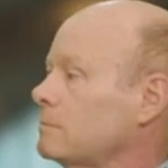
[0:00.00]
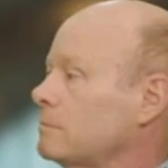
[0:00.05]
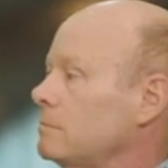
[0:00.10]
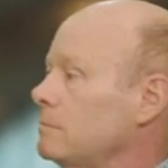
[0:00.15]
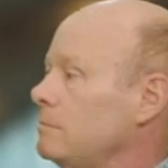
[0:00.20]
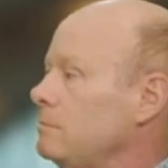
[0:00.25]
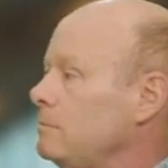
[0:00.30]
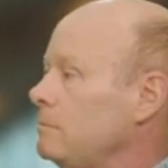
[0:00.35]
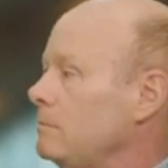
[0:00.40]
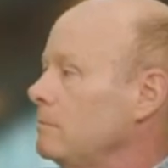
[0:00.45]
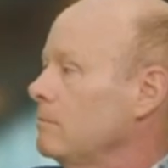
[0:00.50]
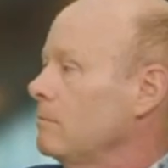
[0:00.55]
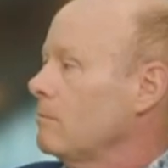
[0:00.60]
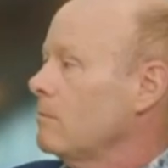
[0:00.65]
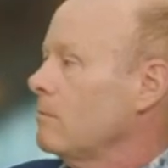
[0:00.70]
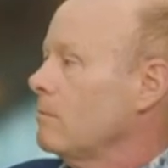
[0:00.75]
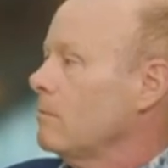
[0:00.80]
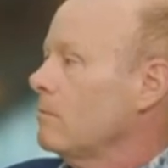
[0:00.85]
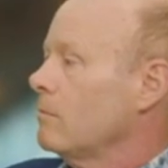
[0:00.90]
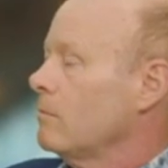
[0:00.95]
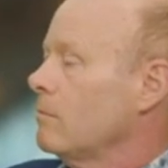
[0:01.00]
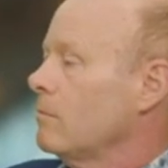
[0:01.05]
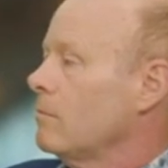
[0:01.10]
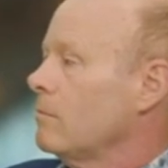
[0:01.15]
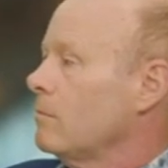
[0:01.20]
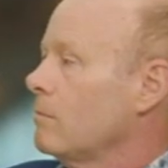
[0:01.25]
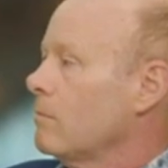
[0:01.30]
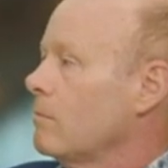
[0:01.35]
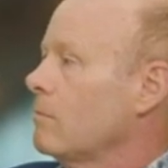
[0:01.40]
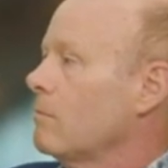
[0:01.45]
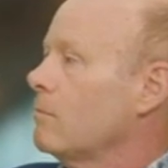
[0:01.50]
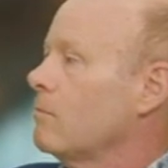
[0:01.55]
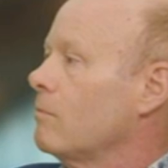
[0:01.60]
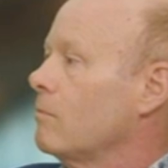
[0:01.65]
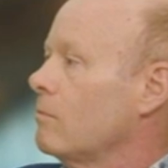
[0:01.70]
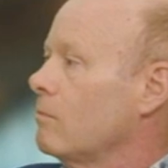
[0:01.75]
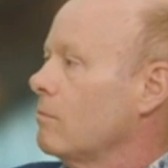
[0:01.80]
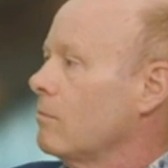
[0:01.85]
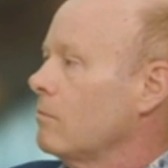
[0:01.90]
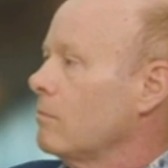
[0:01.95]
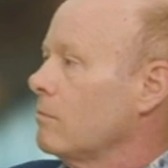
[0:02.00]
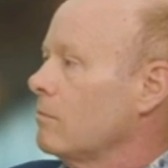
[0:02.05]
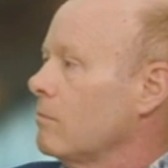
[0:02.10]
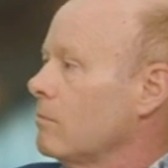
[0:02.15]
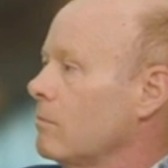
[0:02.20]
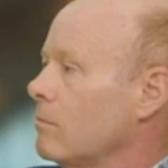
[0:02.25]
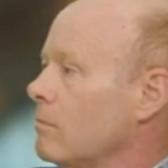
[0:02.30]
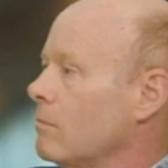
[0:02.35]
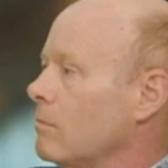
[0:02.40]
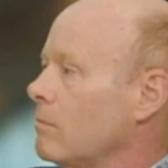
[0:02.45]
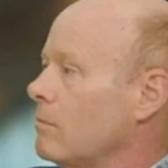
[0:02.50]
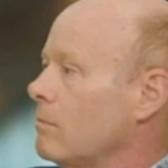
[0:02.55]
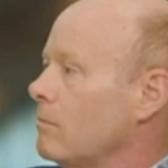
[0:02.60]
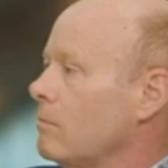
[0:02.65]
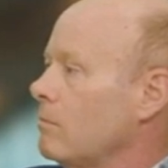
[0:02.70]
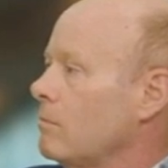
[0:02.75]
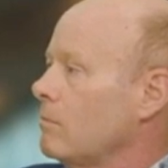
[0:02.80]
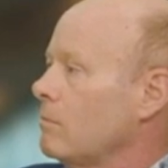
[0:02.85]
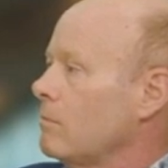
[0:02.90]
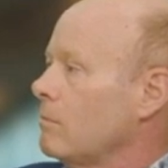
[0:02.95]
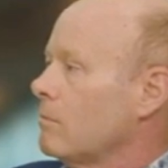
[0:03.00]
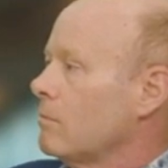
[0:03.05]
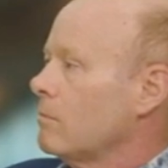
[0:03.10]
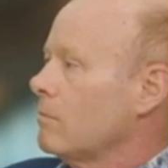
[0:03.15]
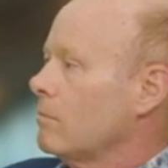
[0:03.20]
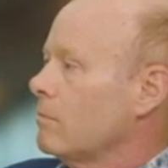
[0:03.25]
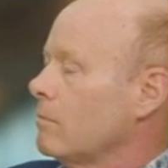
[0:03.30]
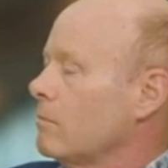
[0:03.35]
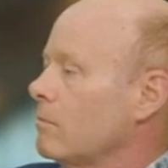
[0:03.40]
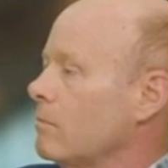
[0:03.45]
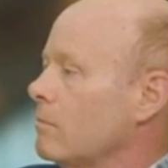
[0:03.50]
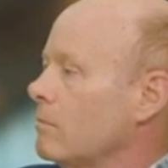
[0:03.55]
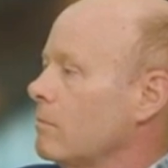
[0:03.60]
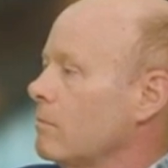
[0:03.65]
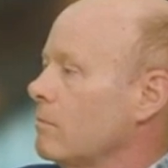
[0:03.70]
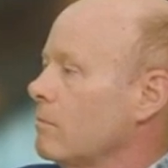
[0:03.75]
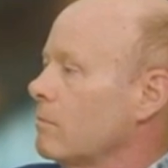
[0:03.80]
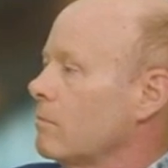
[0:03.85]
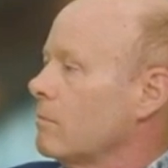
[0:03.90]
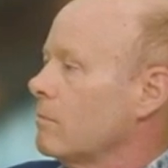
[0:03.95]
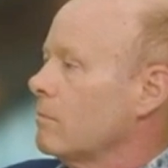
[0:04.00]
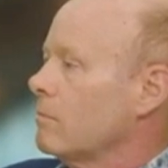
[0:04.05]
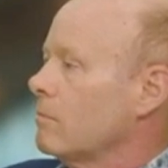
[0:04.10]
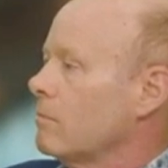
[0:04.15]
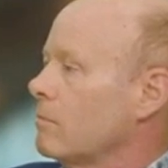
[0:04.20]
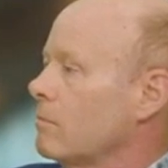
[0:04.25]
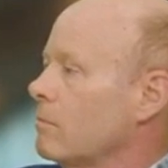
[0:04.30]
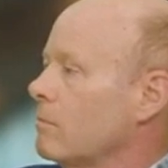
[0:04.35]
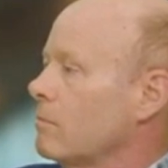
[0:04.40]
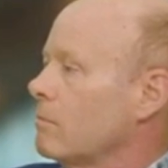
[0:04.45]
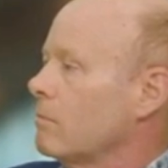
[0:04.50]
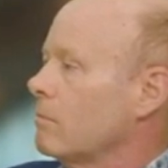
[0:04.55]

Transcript: The person shown says nothing.